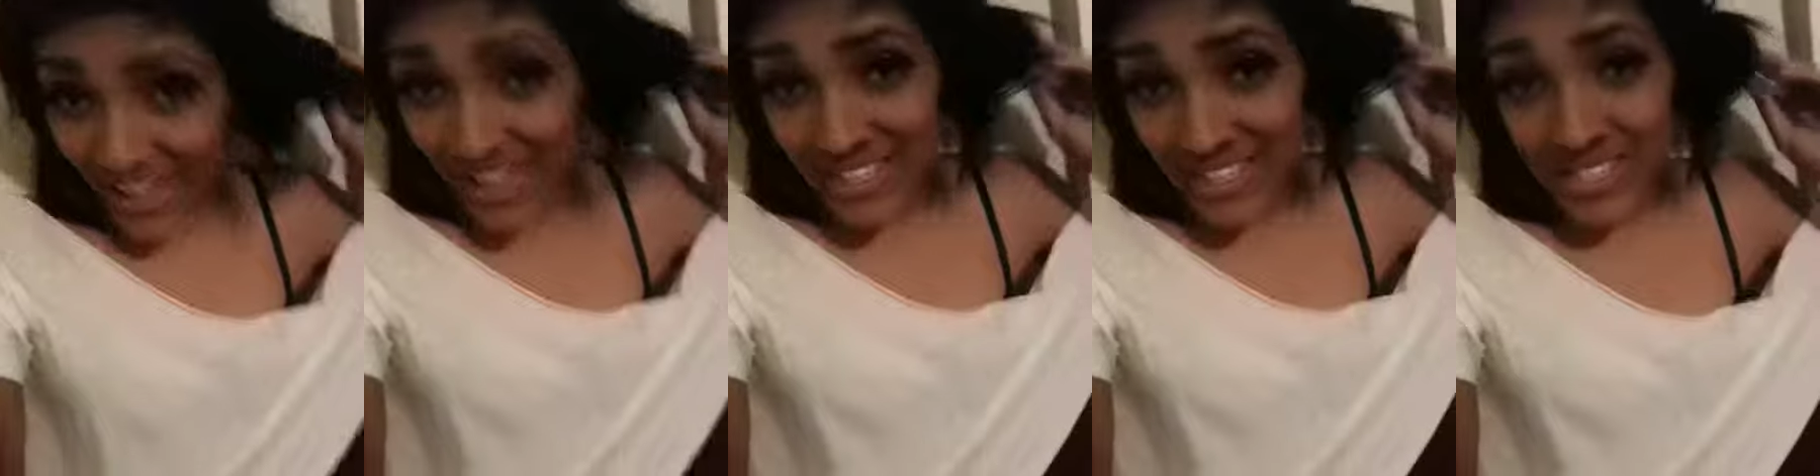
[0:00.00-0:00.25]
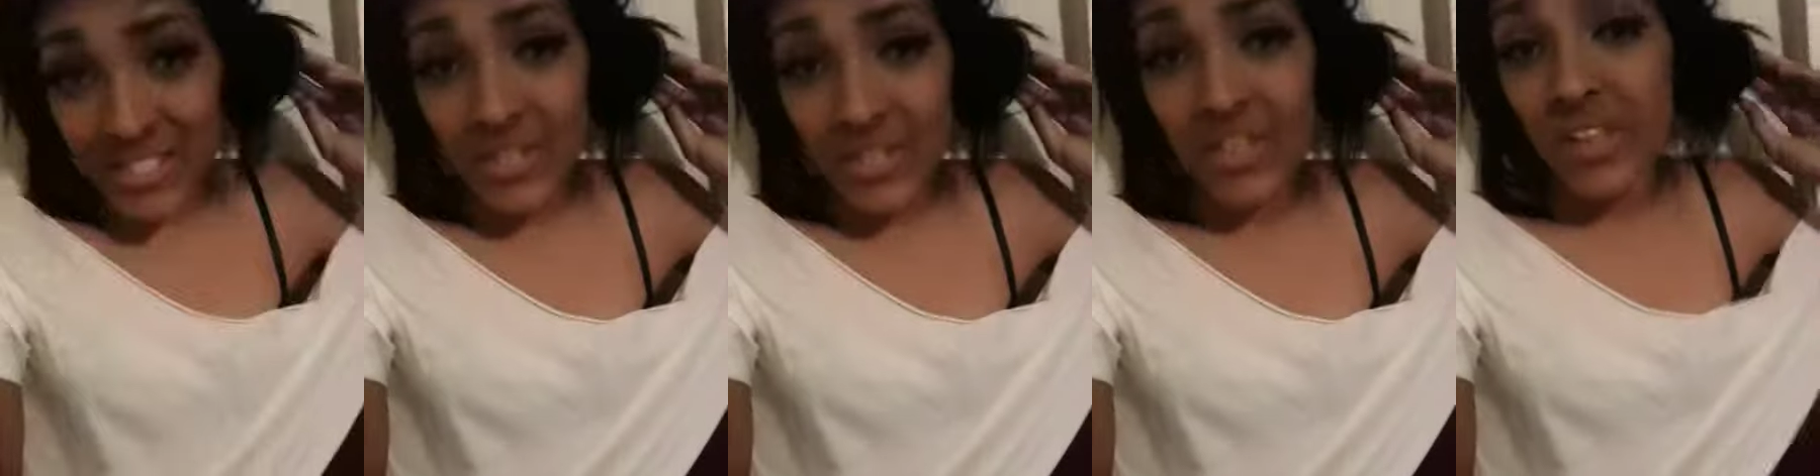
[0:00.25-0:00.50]

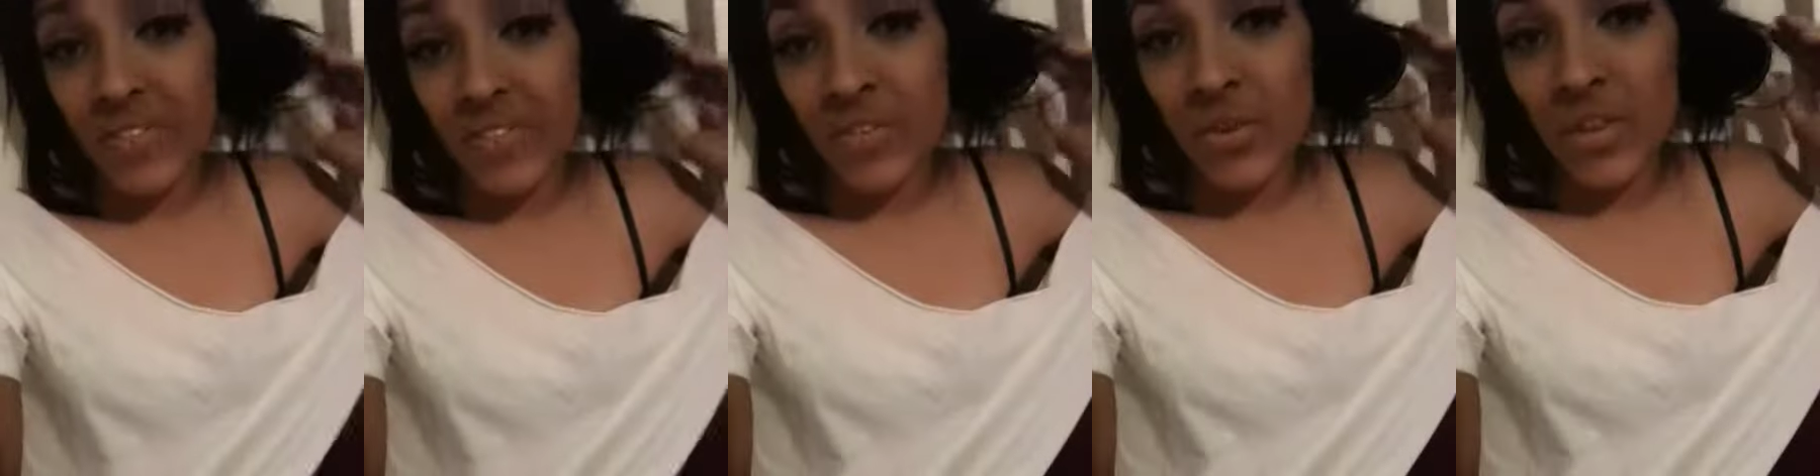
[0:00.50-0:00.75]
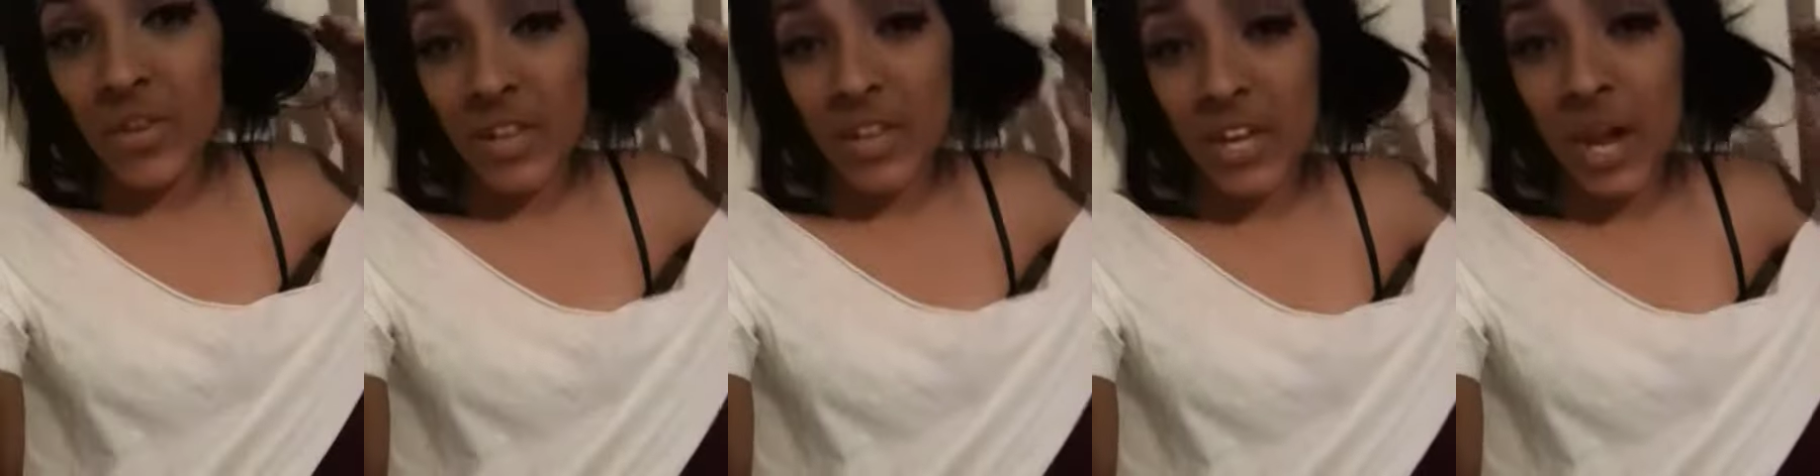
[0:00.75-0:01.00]
Alright, so if
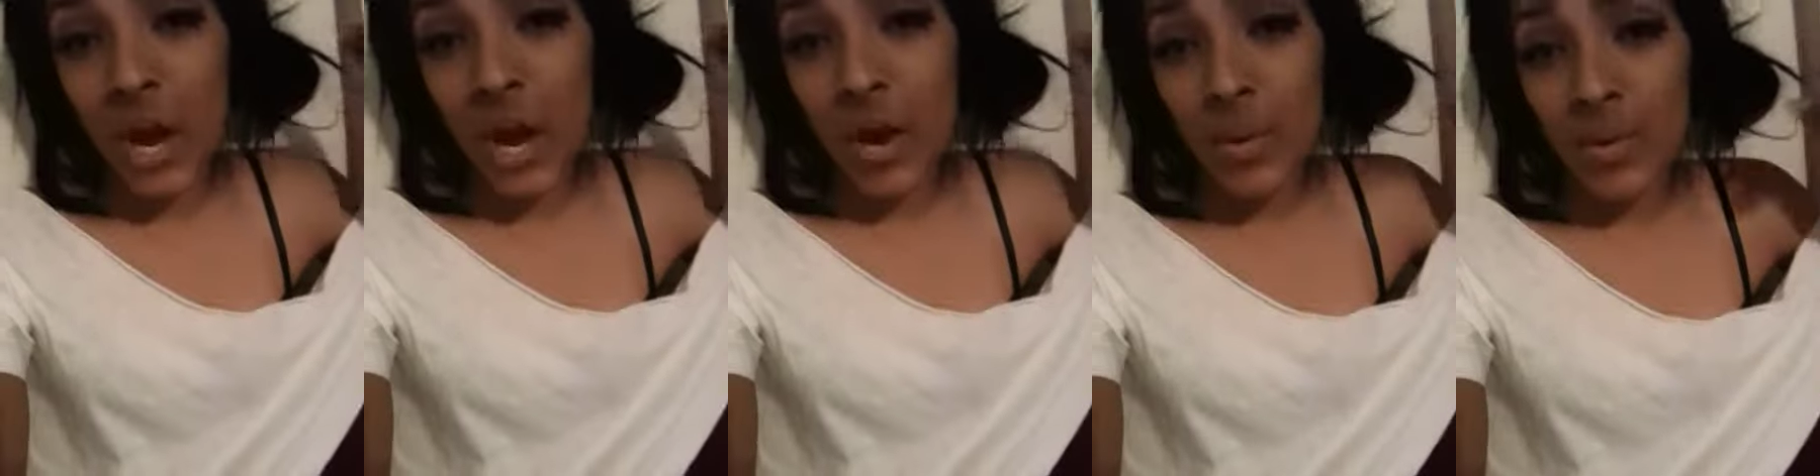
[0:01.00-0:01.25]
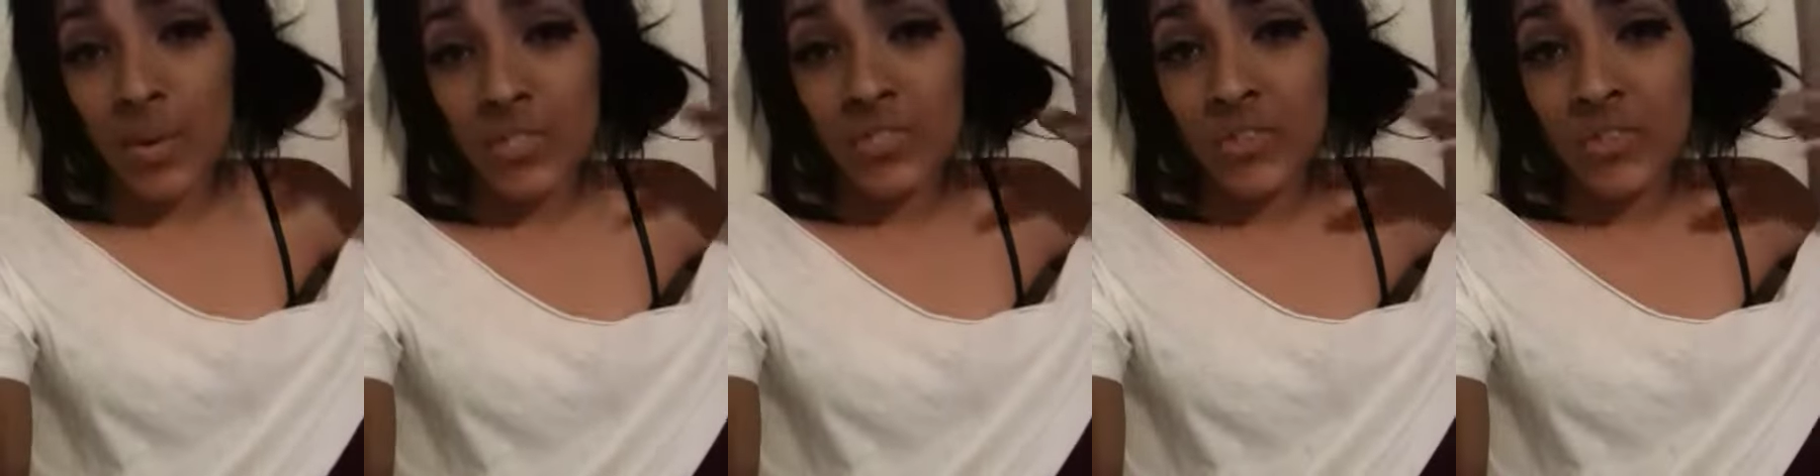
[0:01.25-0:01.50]
you are
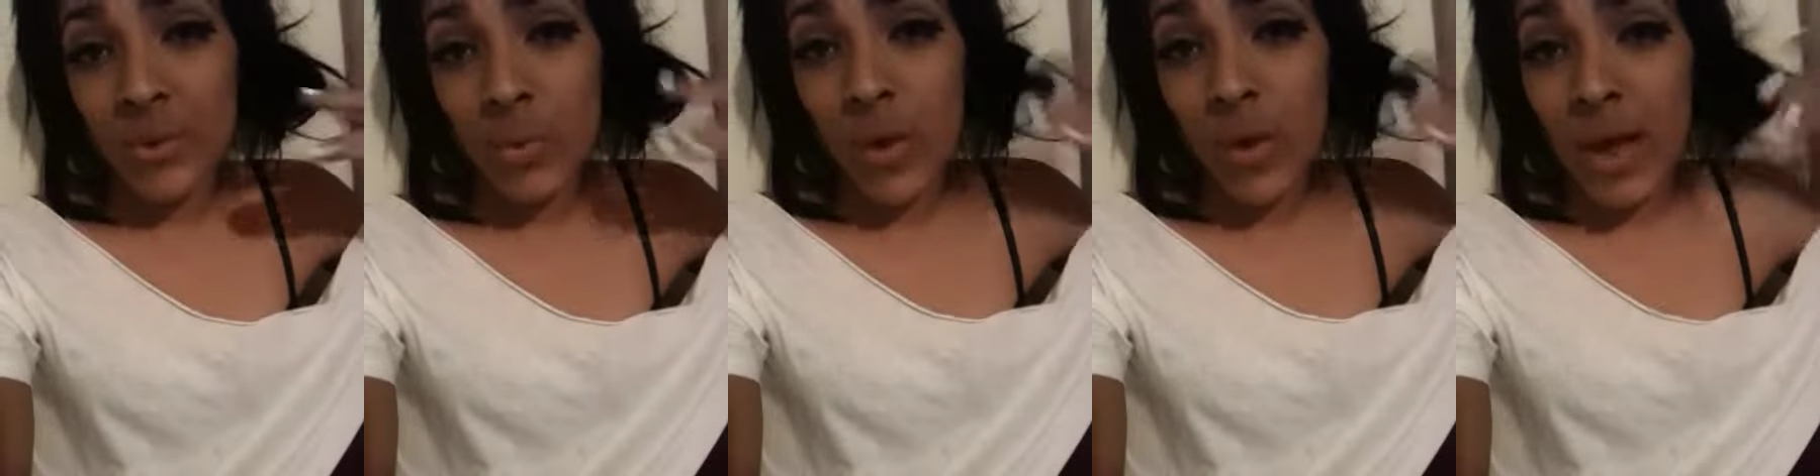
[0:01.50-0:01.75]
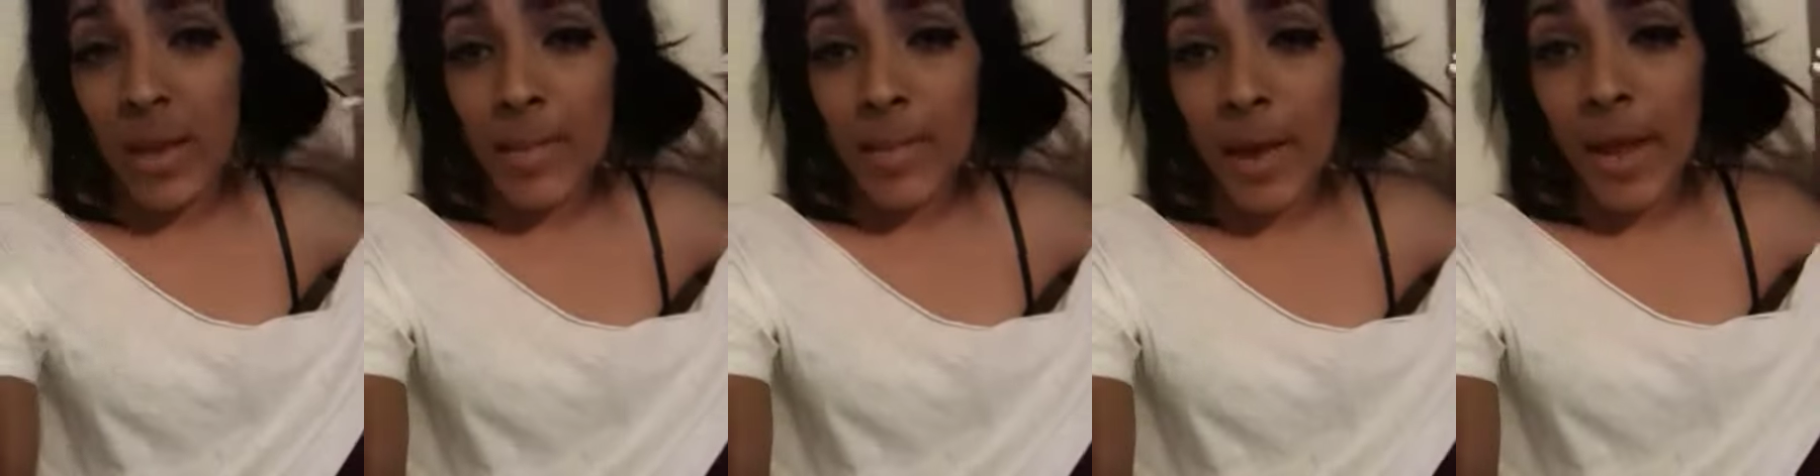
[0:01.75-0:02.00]
wondering
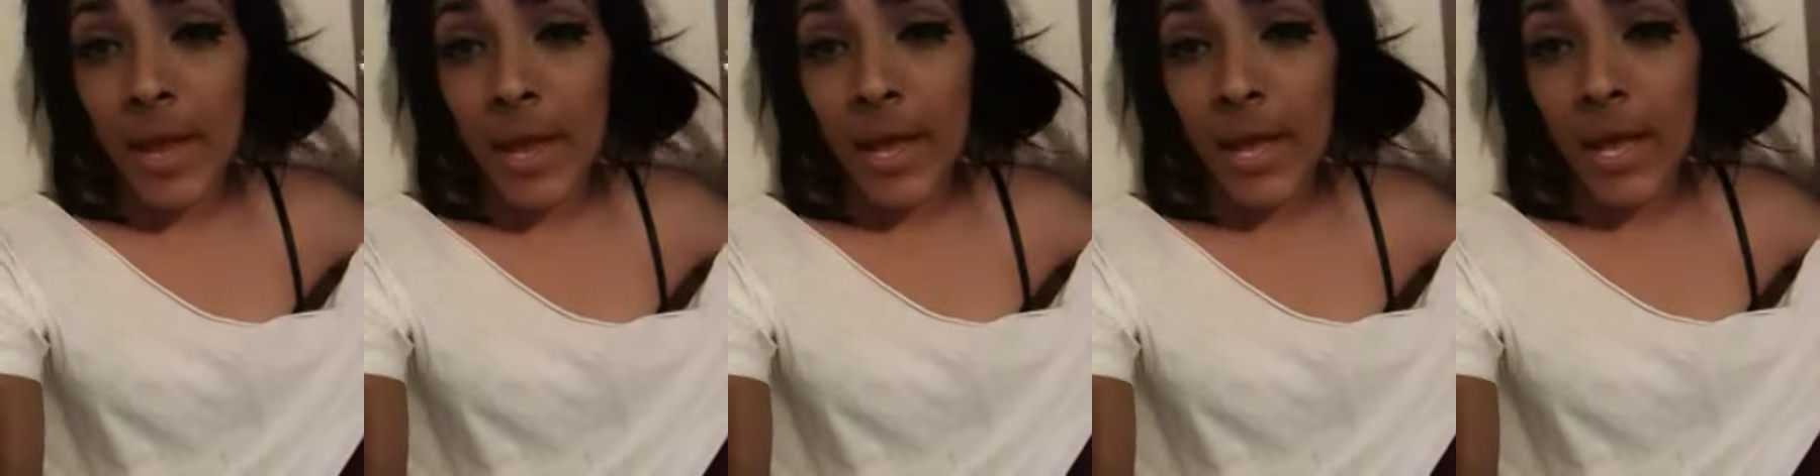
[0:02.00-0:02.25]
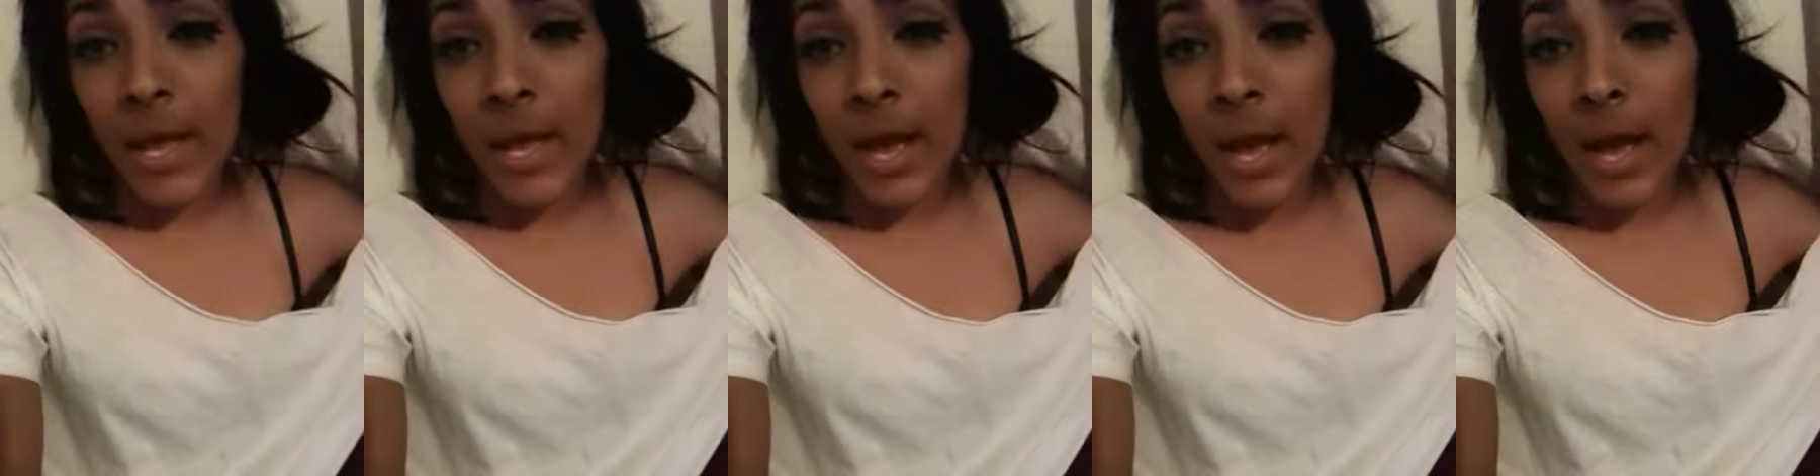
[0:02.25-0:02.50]
why am
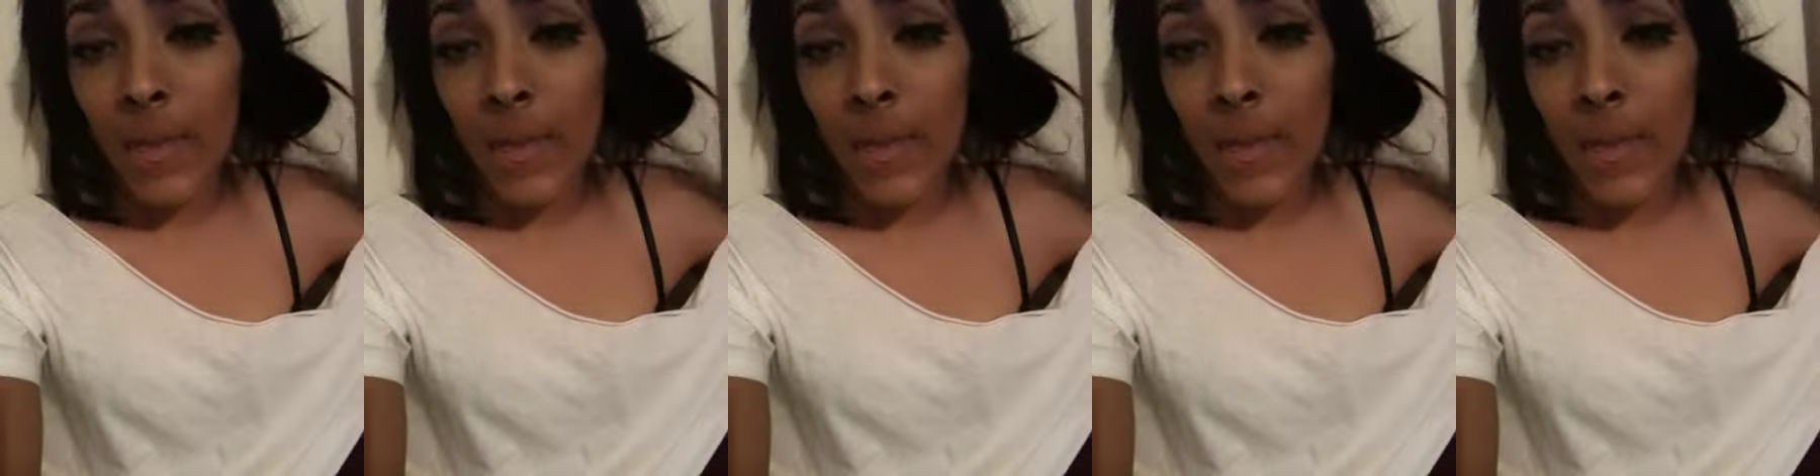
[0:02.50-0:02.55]
I